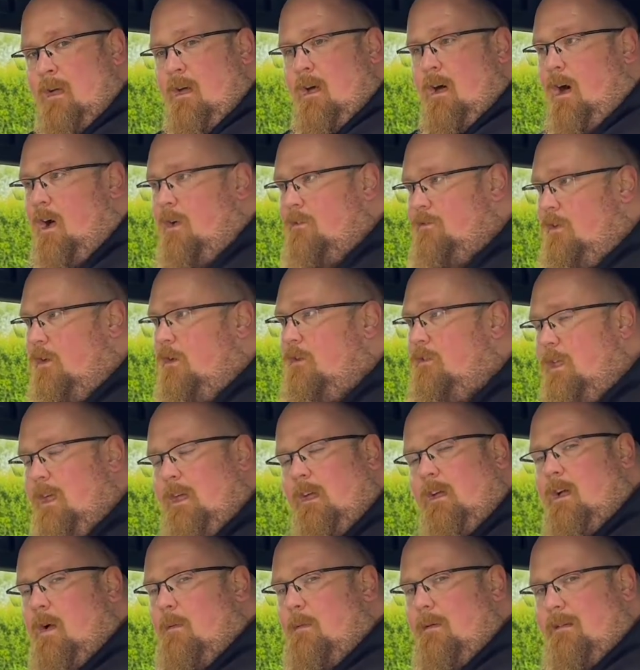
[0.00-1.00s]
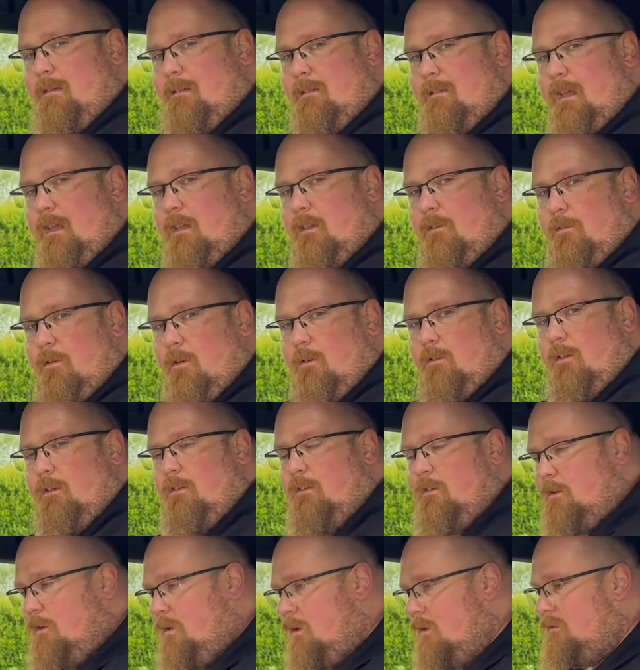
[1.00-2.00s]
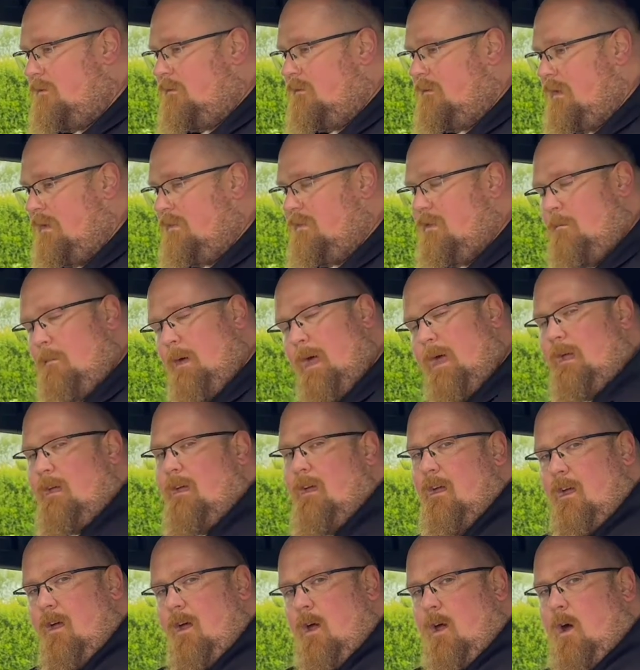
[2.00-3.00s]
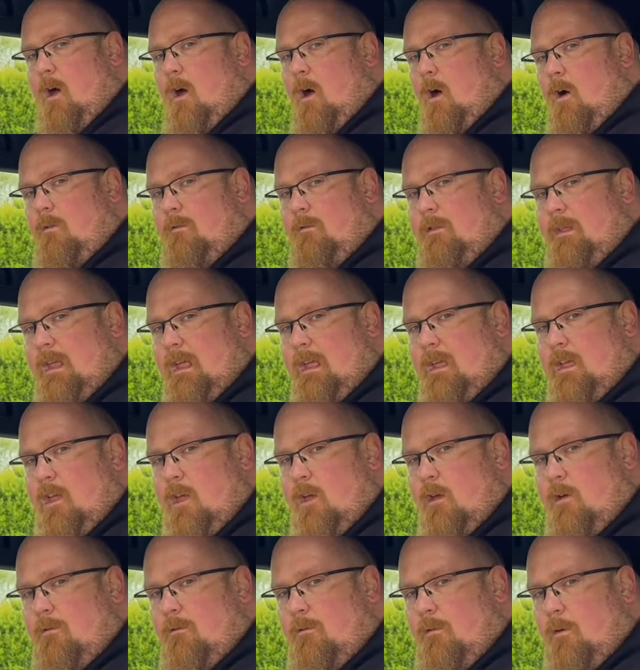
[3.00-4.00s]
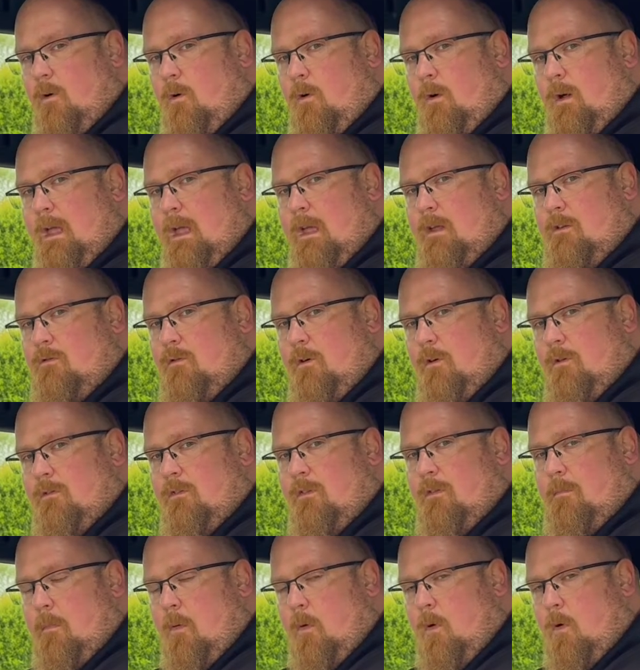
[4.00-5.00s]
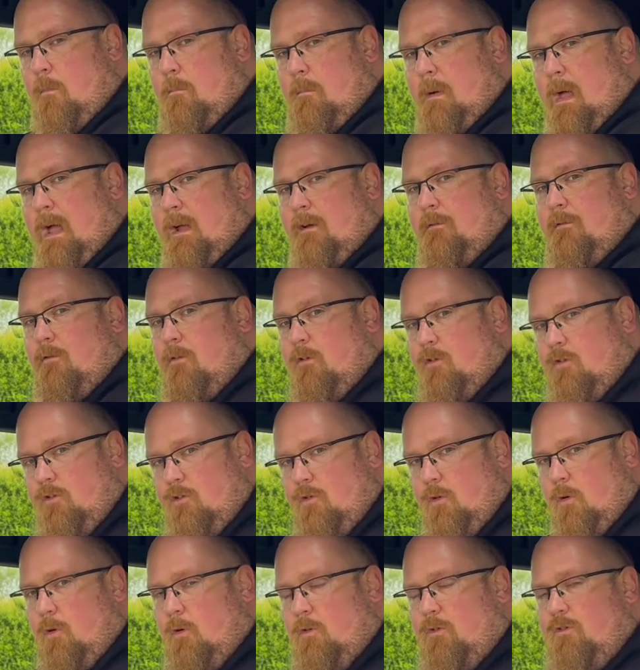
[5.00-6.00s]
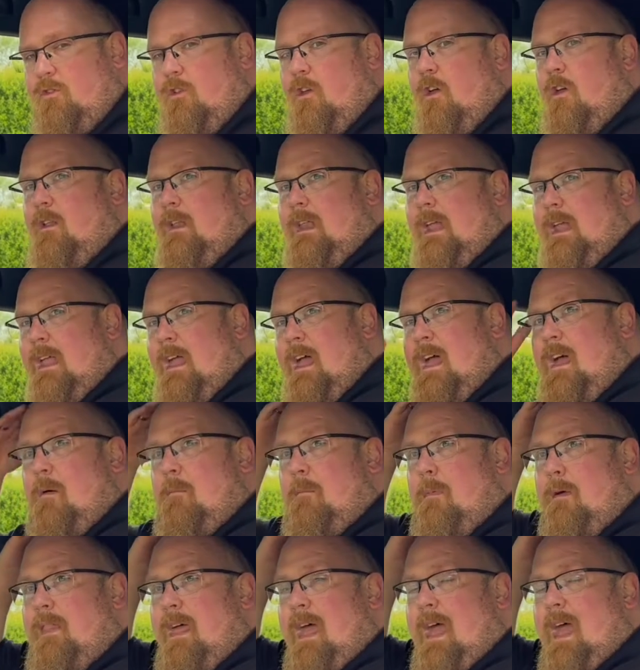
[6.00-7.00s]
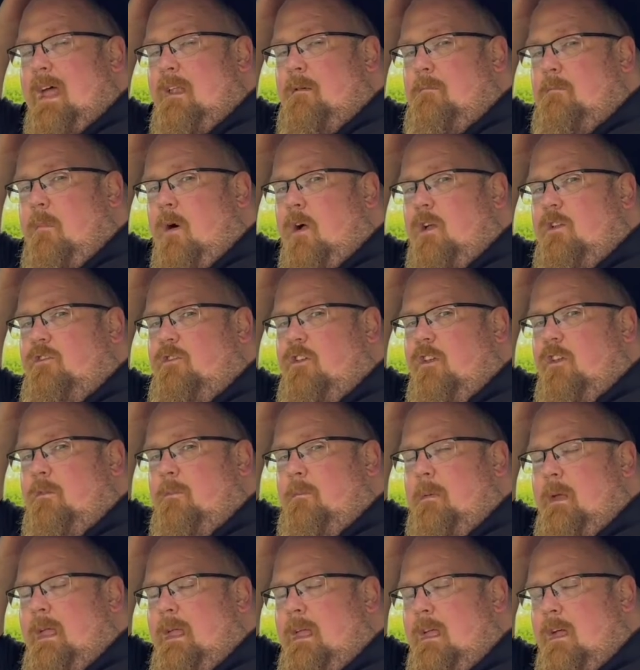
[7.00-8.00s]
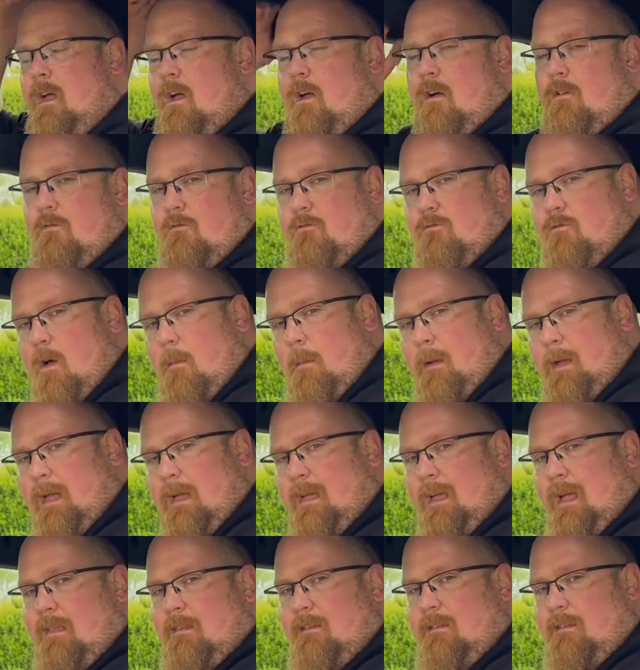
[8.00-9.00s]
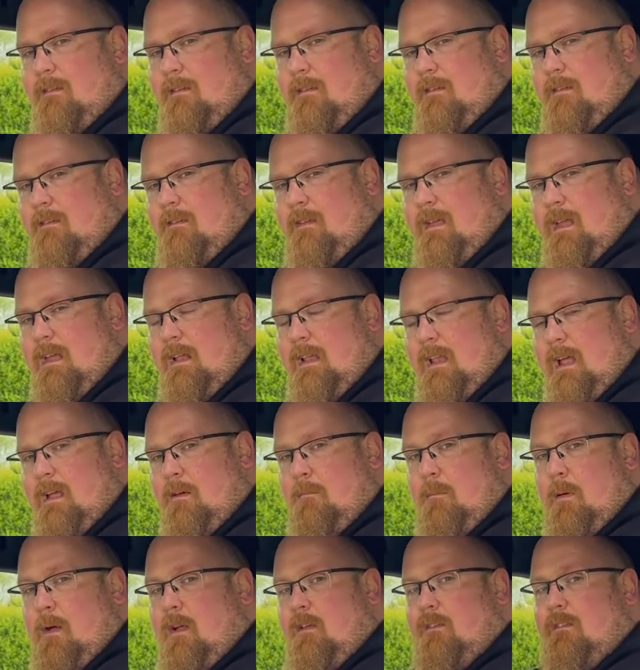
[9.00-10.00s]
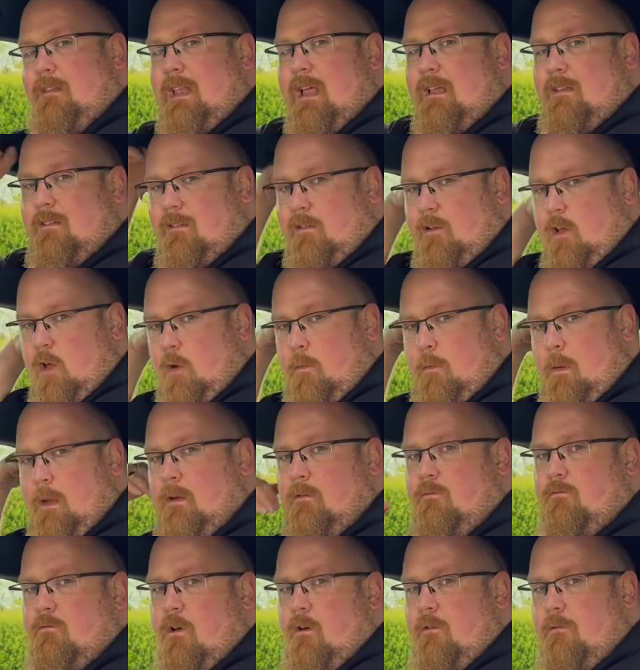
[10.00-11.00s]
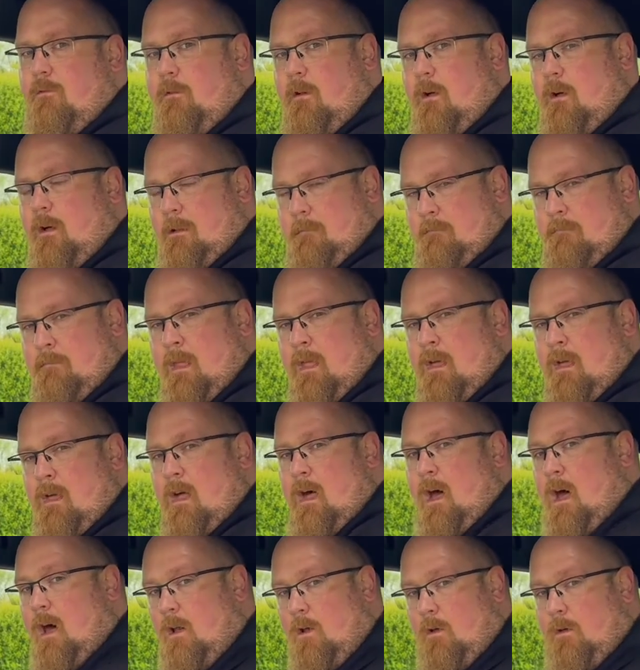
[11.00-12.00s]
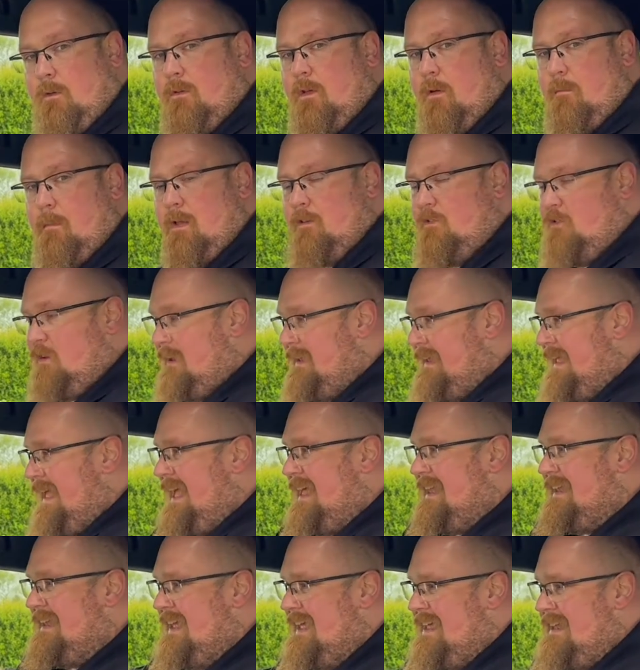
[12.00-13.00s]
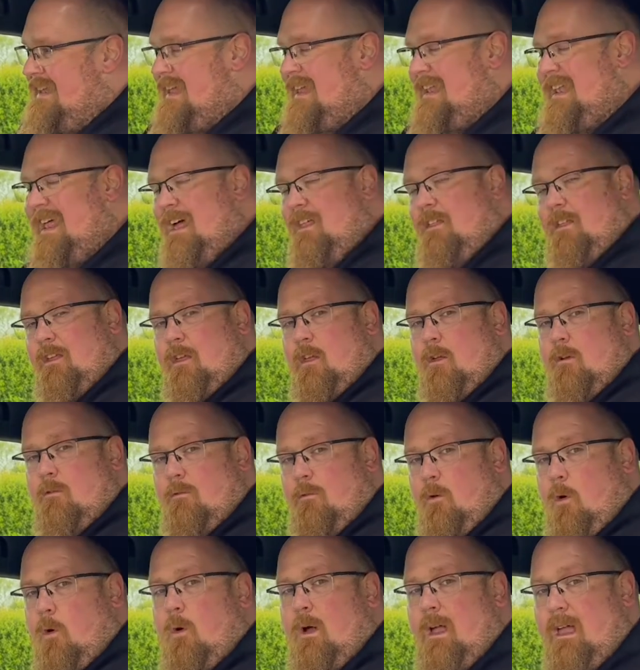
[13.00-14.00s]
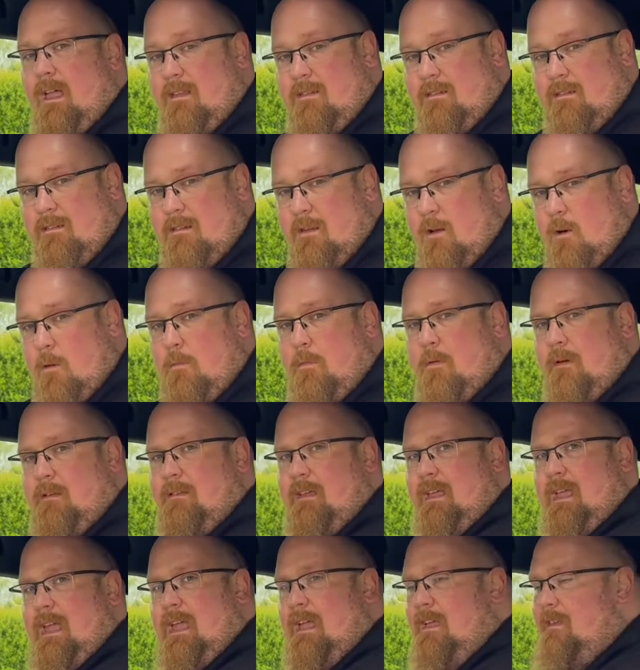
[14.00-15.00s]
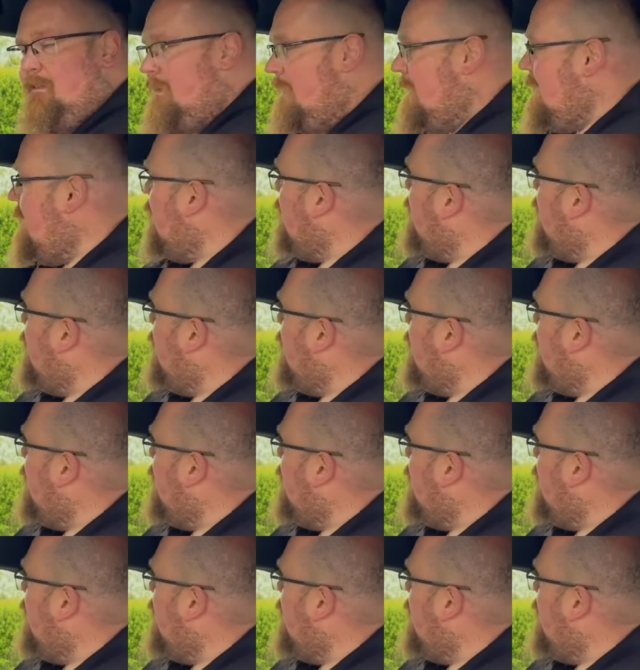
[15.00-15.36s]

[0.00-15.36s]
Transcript: I do think a couple of 6-footers could sit in the back of the Q4 e-tron Sportback for a short journey, but their head might just be rubbing against the ceiling because of that sloping roofline. I'll also mention getting in and out of the Q4 is still pretty easy.